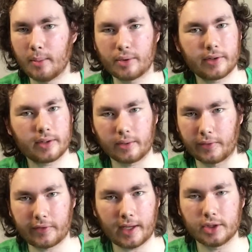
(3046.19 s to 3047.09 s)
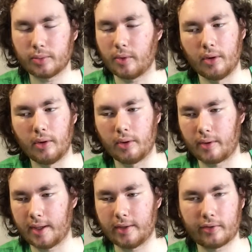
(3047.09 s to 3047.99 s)
particular schedule
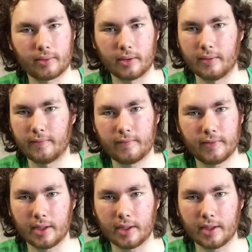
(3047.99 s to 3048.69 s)
or any sort of,